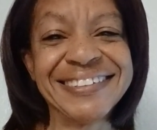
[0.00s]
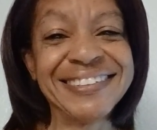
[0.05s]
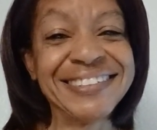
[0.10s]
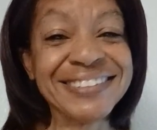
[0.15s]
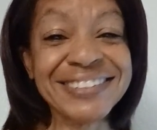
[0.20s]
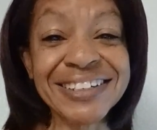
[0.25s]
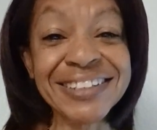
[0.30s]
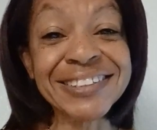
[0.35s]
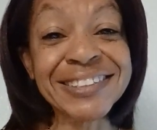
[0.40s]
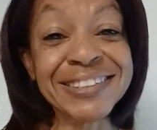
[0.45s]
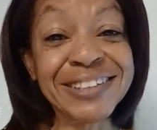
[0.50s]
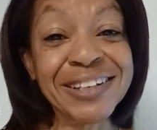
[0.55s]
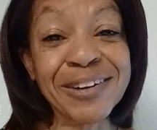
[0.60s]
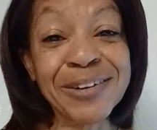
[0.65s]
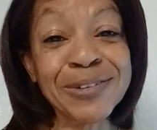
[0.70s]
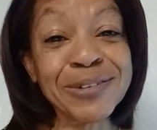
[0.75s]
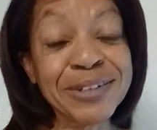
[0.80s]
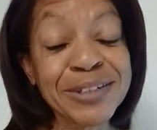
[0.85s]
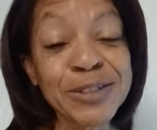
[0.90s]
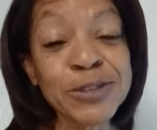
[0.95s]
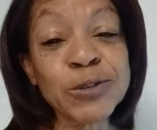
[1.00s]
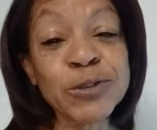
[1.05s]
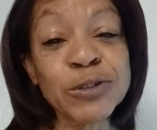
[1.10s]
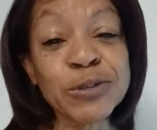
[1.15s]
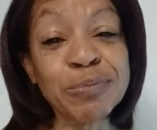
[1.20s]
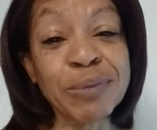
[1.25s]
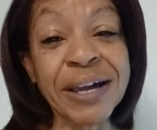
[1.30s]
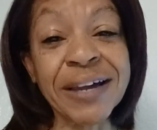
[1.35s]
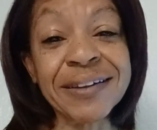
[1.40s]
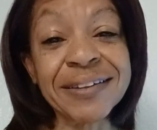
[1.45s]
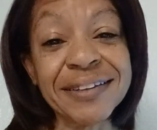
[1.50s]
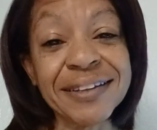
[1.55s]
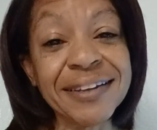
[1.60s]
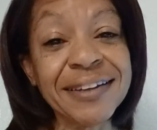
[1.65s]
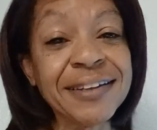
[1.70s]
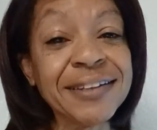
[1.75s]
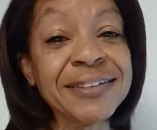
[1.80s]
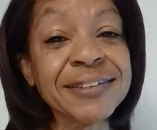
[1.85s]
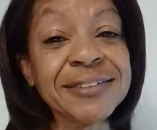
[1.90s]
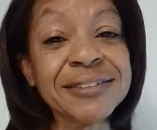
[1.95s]
Just don't disrespect
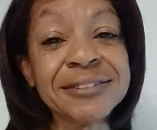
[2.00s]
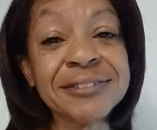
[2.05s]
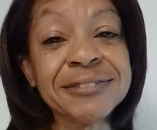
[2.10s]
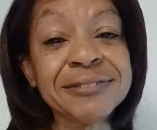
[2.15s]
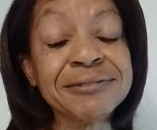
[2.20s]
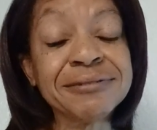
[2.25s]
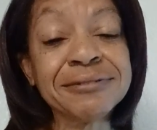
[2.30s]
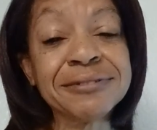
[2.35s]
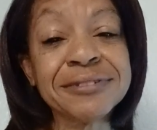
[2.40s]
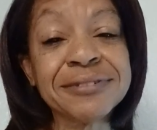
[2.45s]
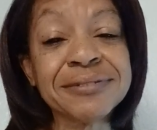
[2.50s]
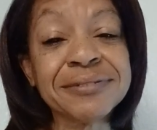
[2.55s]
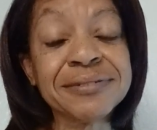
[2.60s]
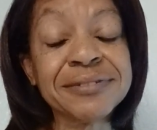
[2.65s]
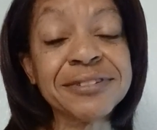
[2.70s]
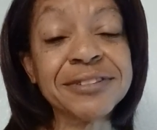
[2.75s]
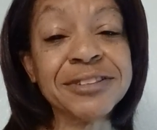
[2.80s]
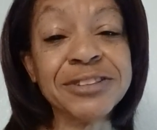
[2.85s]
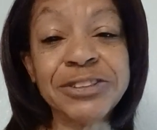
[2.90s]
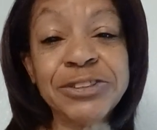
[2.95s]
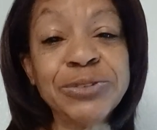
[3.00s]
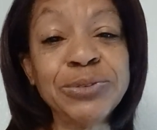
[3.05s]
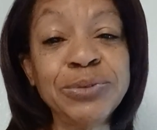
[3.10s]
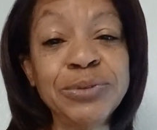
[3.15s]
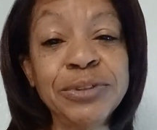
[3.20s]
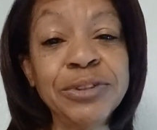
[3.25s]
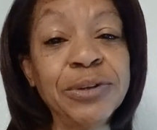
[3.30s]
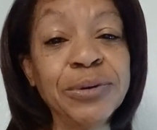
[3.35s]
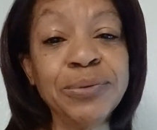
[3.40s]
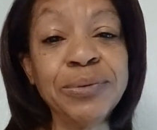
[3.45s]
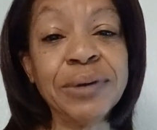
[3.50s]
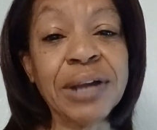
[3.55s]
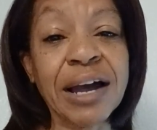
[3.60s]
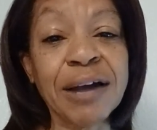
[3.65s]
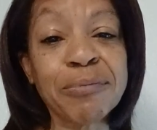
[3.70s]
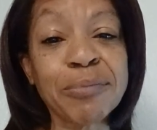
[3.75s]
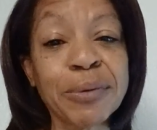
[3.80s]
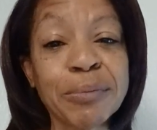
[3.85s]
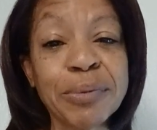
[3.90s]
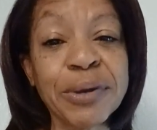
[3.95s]
it. You're
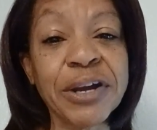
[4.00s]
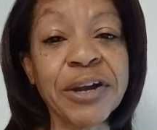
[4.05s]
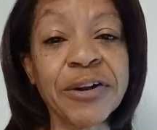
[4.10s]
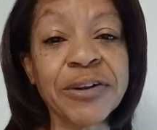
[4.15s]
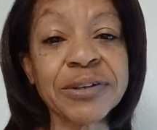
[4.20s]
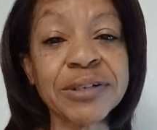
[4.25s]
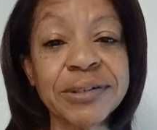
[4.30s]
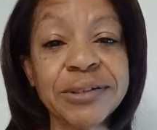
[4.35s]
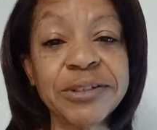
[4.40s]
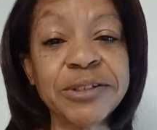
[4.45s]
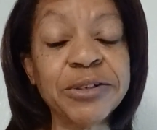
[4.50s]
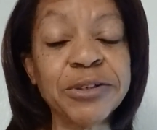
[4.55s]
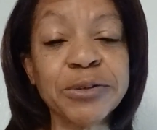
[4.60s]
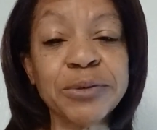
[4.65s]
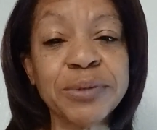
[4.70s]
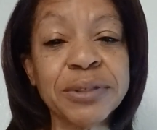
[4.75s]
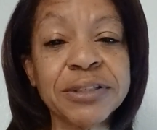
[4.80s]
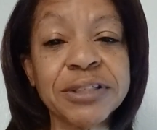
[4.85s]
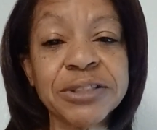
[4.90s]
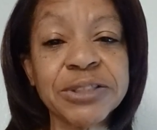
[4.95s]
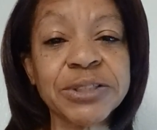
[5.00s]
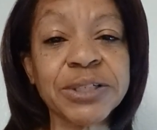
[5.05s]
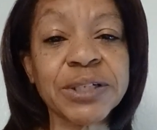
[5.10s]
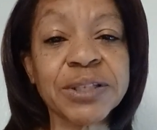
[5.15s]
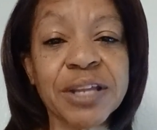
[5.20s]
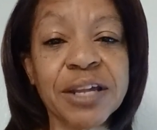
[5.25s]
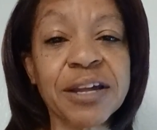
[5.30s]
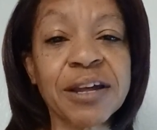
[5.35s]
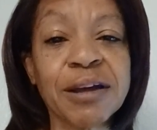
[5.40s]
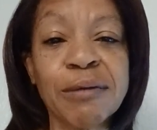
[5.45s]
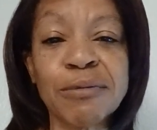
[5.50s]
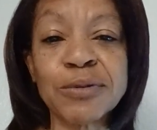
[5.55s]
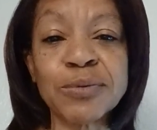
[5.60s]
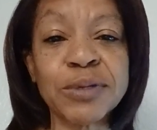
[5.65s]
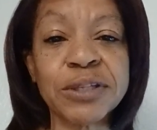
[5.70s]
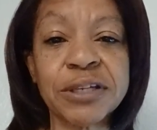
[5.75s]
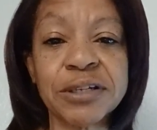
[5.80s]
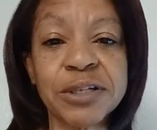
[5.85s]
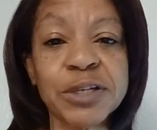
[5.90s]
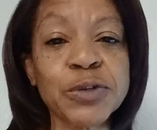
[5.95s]
not prepared to deal with the shit that comes
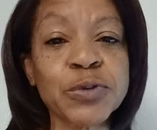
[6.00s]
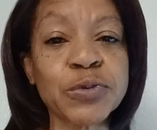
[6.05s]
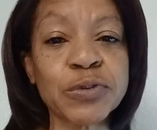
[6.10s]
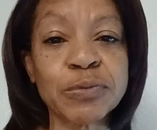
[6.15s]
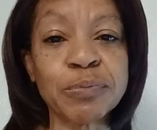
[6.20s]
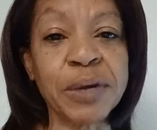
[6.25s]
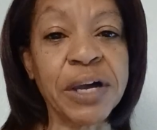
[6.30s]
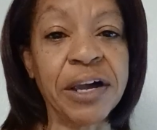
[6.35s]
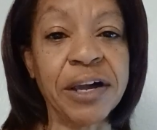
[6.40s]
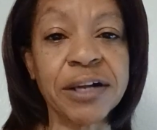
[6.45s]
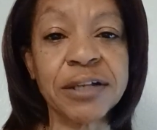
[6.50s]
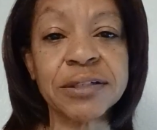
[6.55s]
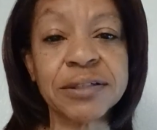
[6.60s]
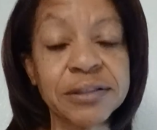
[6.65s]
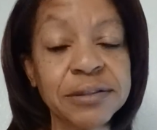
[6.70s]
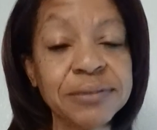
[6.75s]
with the disrespect.